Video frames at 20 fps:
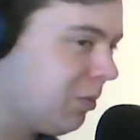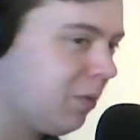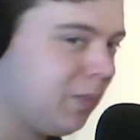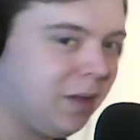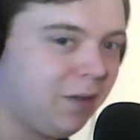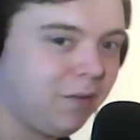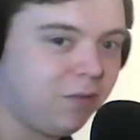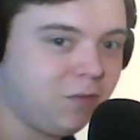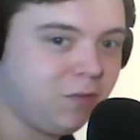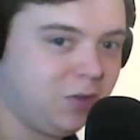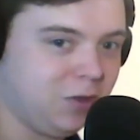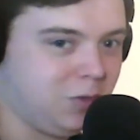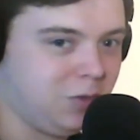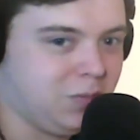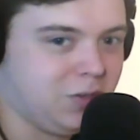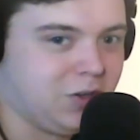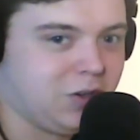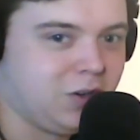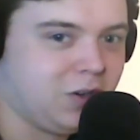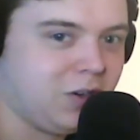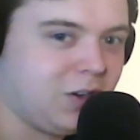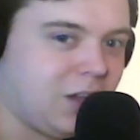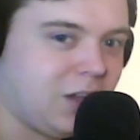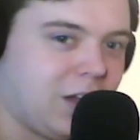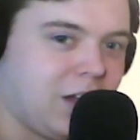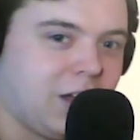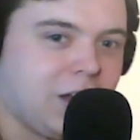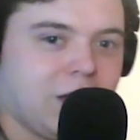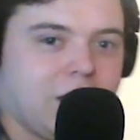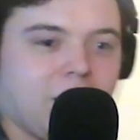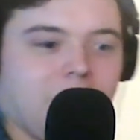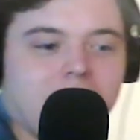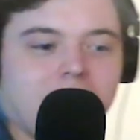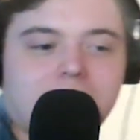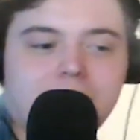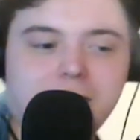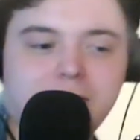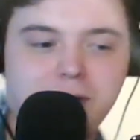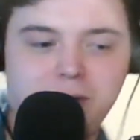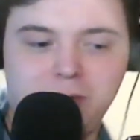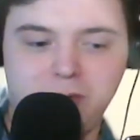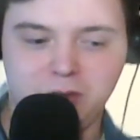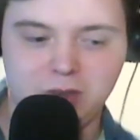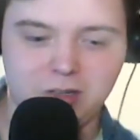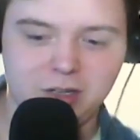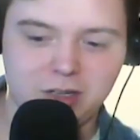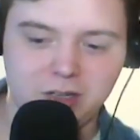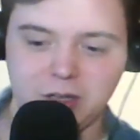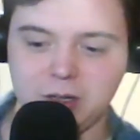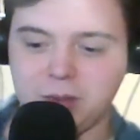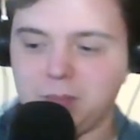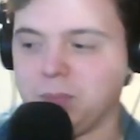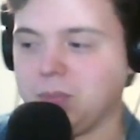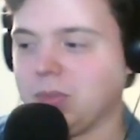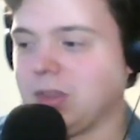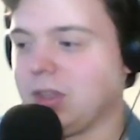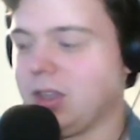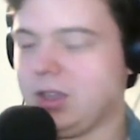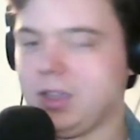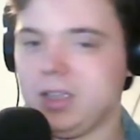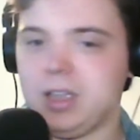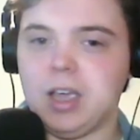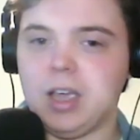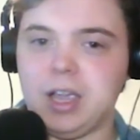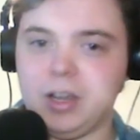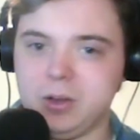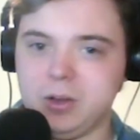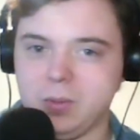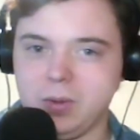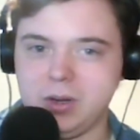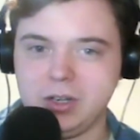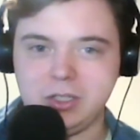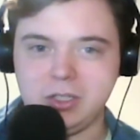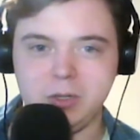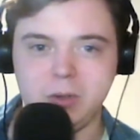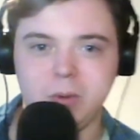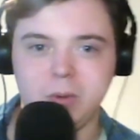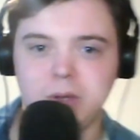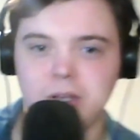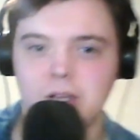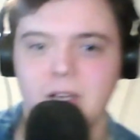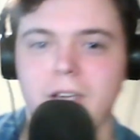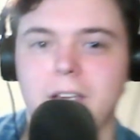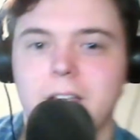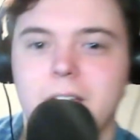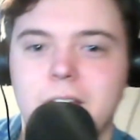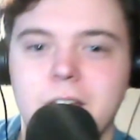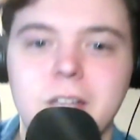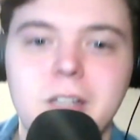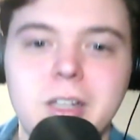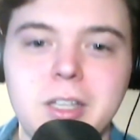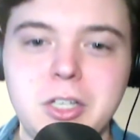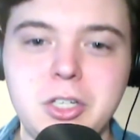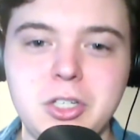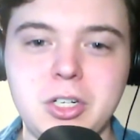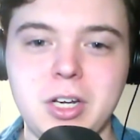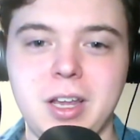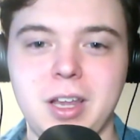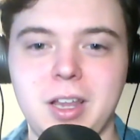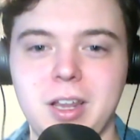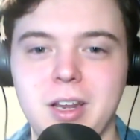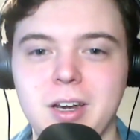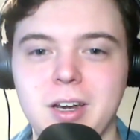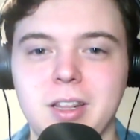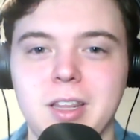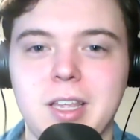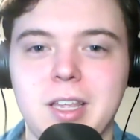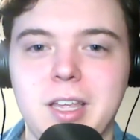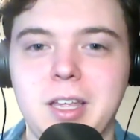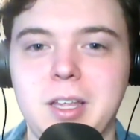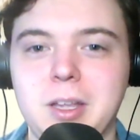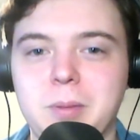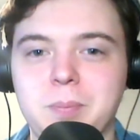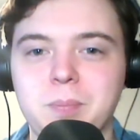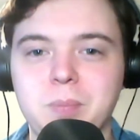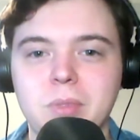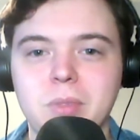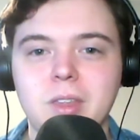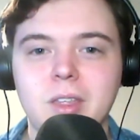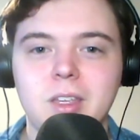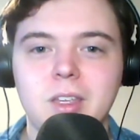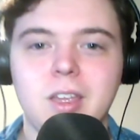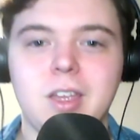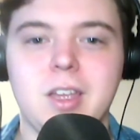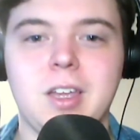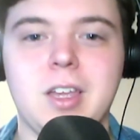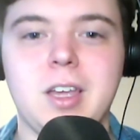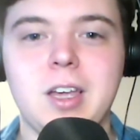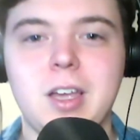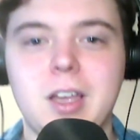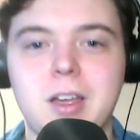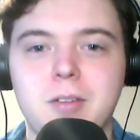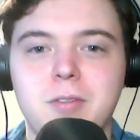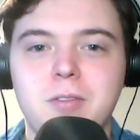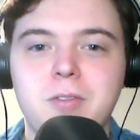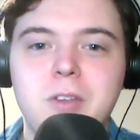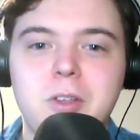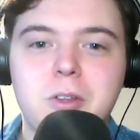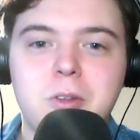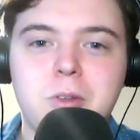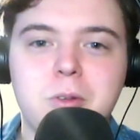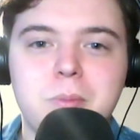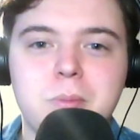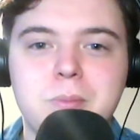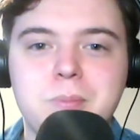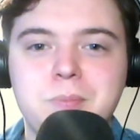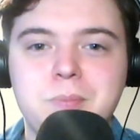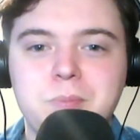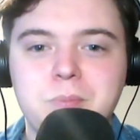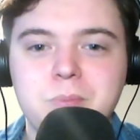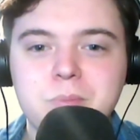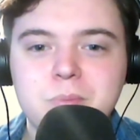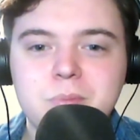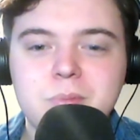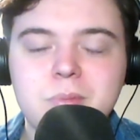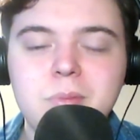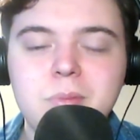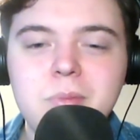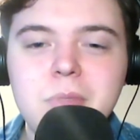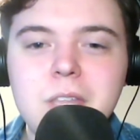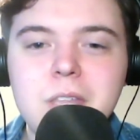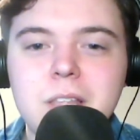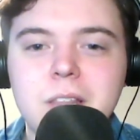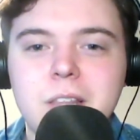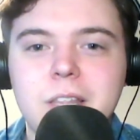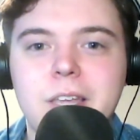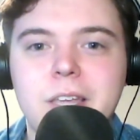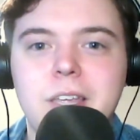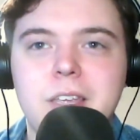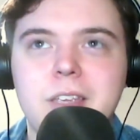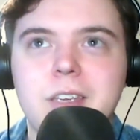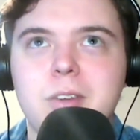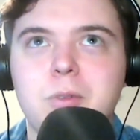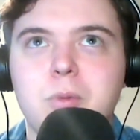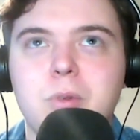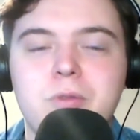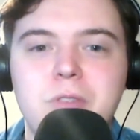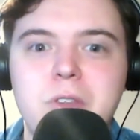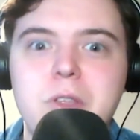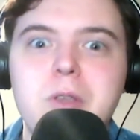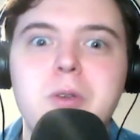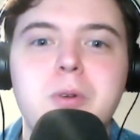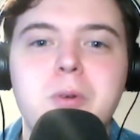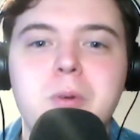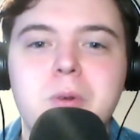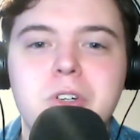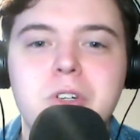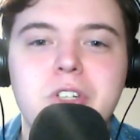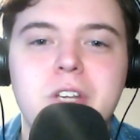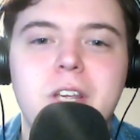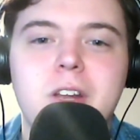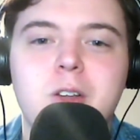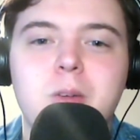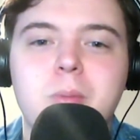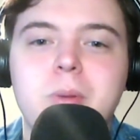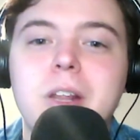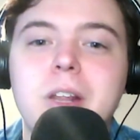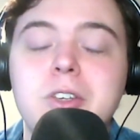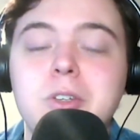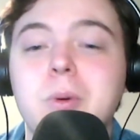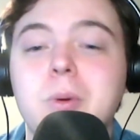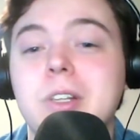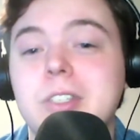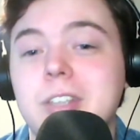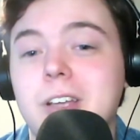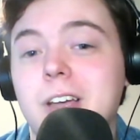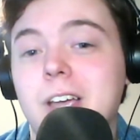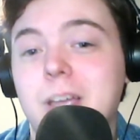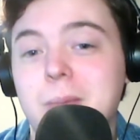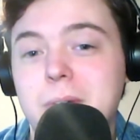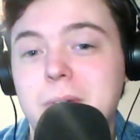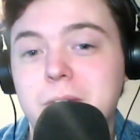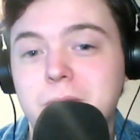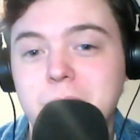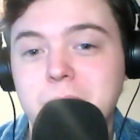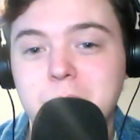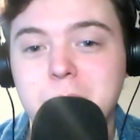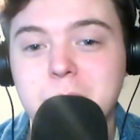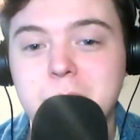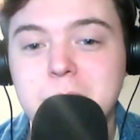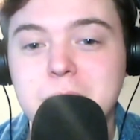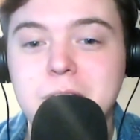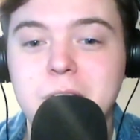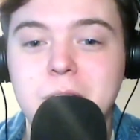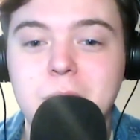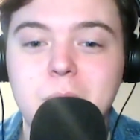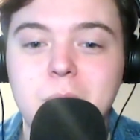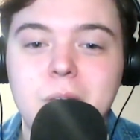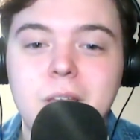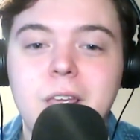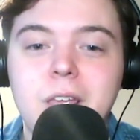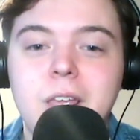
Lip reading: a big film nerd, I have I don't want to do a cliched like film like review channel, but I do want to talk about film. So